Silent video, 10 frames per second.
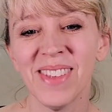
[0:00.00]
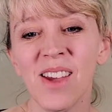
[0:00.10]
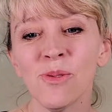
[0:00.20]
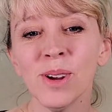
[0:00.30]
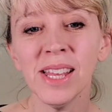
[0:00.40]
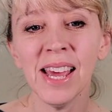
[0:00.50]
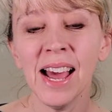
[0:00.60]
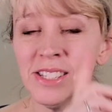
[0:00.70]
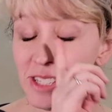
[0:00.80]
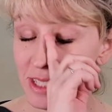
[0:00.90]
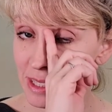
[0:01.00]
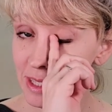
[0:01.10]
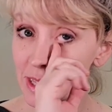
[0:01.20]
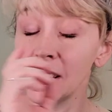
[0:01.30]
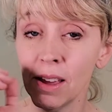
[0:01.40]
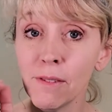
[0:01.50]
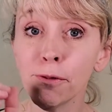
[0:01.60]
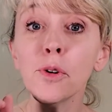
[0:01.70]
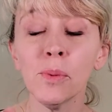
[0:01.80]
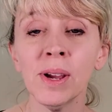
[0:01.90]
Really,
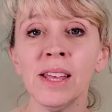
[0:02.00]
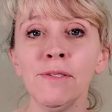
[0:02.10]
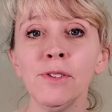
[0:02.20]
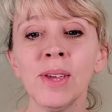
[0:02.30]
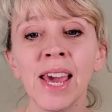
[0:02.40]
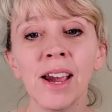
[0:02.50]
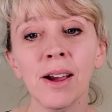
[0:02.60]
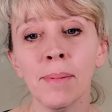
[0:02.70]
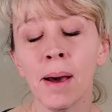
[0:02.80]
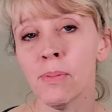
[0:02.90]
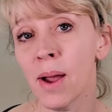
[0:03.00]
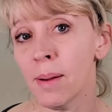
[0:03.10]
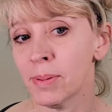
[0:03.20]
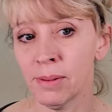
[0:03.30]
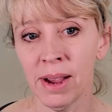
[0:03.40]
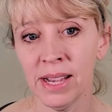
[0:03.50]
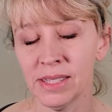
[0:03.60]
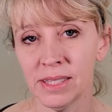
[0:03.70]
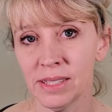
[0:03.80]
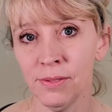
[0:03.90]
for real, if you care about property
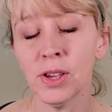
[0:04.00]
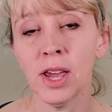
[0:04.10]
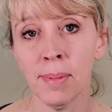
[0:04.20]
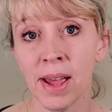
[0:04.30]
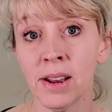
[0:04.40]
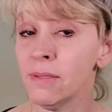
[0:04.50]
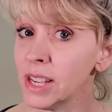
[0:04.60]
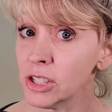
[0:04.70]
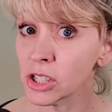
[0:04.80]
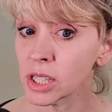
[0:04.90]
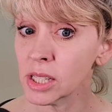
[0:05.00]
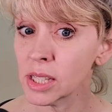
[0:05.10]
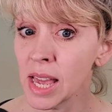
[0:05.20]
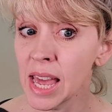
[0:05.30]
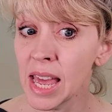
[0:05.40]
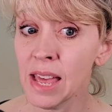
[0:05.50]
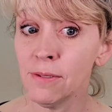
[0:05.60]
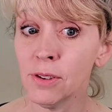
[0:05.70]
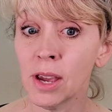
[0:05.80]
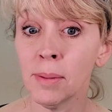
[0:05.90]
rights, if you care about innovation, if
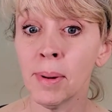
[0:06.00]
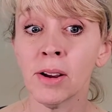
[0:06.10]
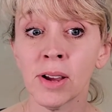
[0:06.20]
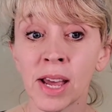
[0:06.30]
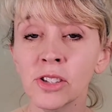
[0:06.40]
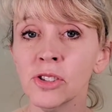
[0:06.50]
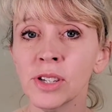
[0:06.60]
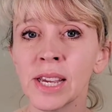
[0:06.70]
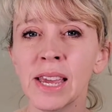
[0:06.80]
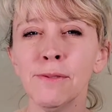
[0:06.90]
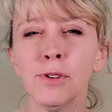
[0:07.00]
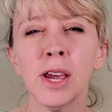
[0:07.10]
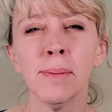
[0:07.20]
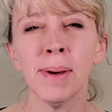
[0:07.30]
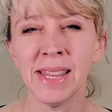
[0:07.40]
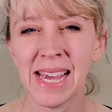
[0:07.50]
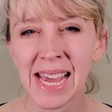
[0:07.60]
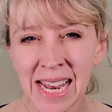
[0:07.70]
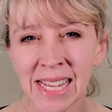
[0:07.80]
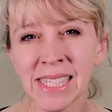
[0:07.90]
you care about our country, if you care about the
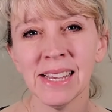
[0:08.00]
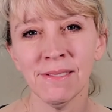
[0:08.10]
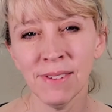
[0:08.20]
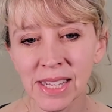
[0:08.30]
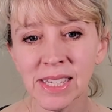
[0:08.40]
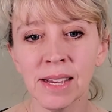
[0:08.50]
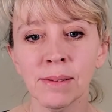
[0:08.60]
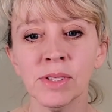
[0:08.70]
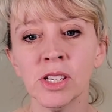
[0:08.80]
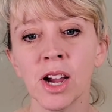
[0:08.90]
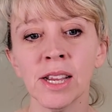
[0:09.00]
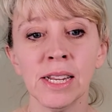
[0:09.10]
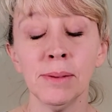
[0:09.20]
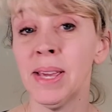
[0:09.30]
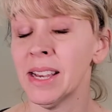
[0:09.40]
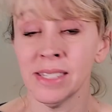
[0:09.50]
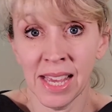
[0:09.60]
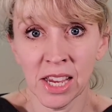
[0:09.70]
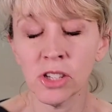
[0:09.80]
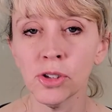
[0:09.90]
innocent victims targeted because they
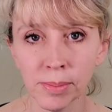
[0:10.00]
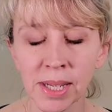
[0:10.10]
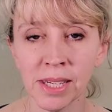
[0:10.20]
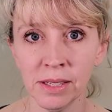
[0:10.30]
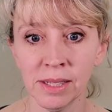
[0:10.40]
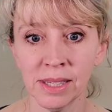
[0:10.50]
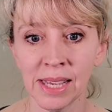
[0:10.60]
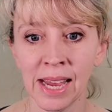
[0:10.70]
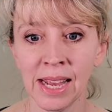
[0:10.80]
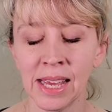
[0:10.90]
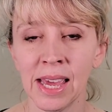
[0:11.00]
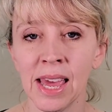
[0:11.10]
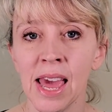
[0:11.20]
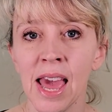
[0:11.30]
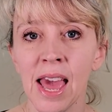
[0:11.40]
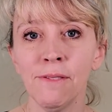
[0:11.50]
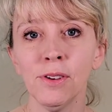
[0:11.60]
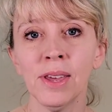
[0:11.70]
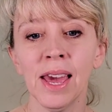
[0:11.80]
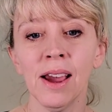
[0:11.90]
contributed to society, if
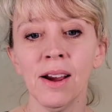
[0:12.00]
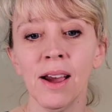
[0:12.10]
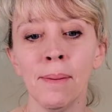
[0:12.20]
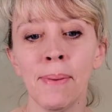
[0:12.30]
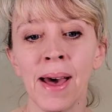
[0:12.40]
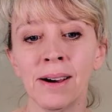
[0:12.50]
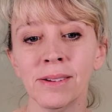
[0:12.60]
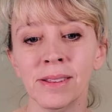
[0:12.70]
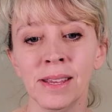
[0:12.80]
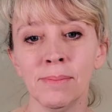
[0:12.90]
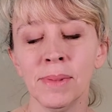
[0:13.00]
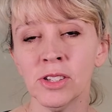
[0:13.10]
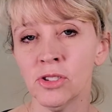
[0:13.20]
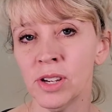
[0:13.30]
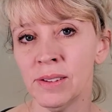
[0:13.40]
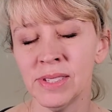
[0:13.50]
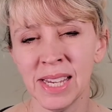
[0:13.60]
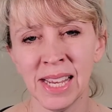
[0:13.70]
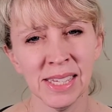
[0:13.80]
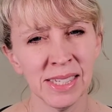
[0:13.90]
you care about the administrative
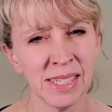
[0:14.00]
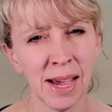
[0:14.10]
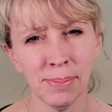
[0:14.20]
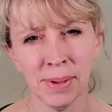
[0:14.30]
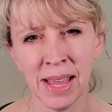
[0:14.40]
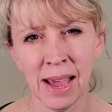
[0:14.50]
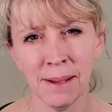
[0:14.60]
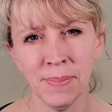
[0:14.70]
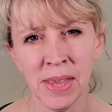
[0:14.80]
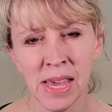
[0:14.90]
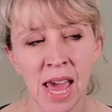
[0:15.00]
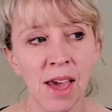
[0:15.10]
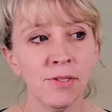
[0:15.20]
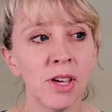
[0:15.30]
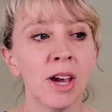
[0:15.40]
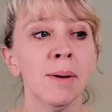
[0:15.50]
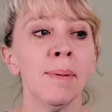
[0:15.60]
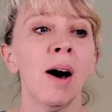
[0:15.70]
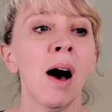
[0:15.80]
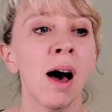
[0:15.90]
state and stopping that, if you care
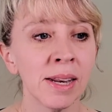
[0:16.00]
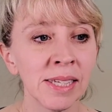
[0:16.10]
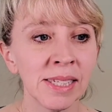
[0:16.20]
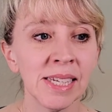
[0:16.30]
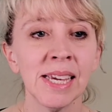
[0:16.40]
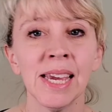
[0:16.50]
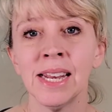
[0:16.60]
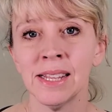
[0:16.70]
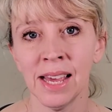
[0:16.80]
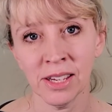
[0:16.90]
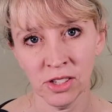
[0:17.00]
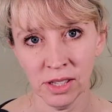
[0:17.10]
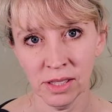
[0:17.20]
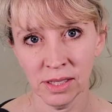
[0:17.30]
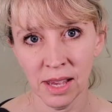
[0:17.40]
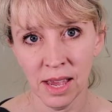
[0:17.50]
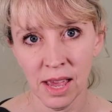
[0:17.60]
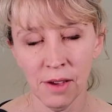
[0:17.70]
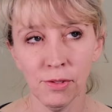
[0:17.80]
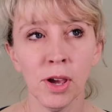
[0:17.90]
about honesty in elections,
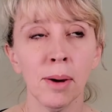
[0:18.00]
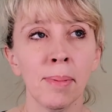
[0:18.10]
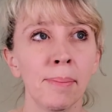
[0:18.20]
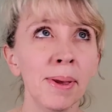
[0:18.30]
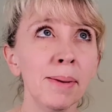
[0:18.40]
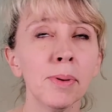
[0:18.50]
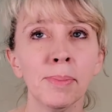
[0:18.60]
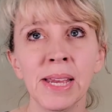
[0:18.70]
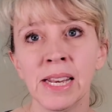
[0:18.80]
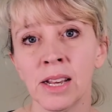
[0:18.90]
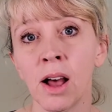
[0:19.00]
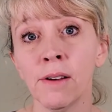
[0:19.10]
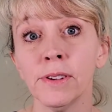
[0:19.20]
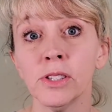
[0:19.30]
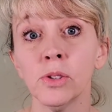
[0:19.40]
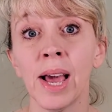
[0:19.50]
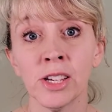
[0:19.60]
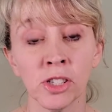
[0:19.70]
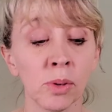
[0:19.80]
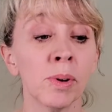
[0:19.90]
if you care about people being in office who
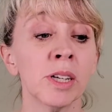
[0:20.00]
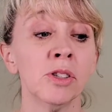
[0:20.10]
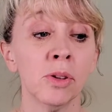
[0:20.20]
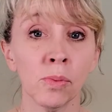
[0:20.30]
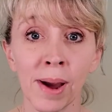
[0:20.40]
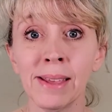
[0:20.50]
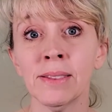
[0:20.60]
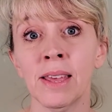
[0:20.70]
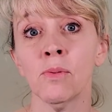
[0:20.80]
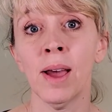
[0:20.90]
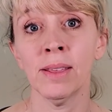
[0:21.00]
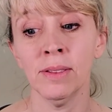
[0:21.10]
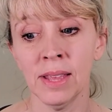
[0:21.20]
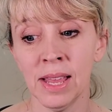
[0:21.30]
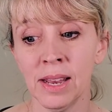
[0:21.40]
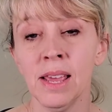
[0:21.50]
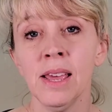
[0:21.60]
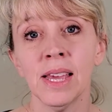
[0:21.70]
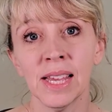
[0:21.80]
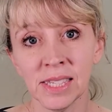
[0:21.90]
actually want to do the right thing rather than
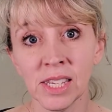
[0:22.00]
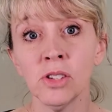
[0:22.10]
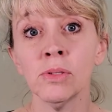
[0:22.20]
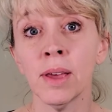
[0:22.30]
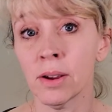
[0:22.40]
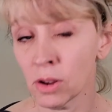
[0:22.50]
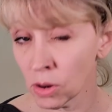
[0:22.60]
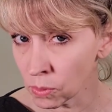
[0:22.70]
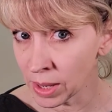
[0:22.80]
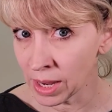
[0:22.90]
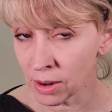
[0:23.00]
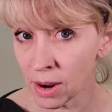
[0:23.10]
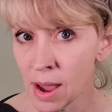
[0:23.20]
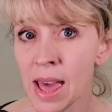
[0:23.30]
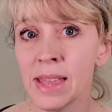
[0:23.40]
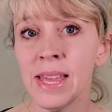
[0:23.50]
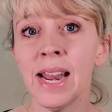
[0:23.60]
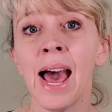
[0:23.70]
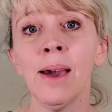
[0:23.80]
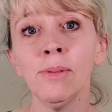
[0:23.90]
continue their career, then
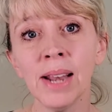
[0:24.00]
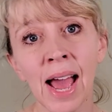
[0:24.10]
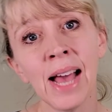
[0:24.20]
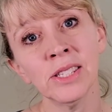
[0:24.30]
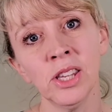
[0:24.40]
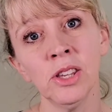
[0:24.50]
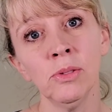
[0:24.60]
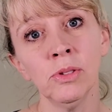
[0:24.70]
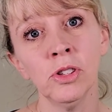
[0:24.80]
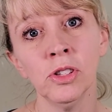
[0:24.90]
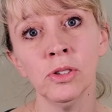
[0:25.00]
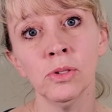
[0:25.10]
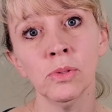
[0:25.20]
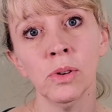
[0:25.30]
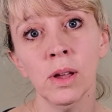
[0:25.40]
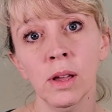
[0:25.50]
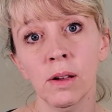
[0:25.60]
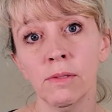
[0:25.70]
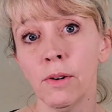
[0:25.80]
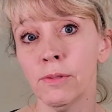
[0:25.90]
I would ask you to
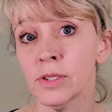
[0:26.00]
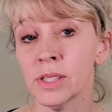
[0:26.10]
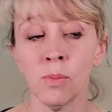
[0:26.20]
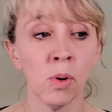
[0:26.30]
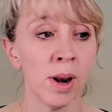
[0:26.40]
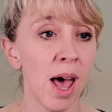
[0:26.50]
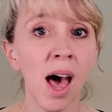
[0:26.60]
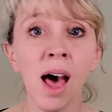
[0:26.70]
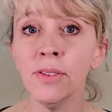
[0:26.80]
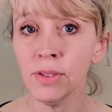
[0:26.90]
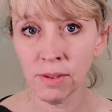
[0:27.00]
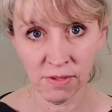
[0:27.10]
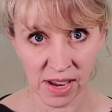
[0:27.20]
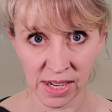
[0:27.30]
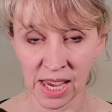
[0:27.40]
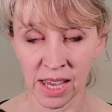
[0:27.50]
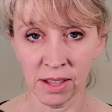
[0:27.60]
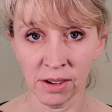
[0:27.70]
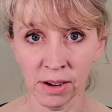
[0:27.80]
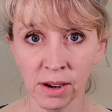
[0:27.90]
vote for someone other than Van
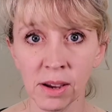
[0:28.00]
Taylor.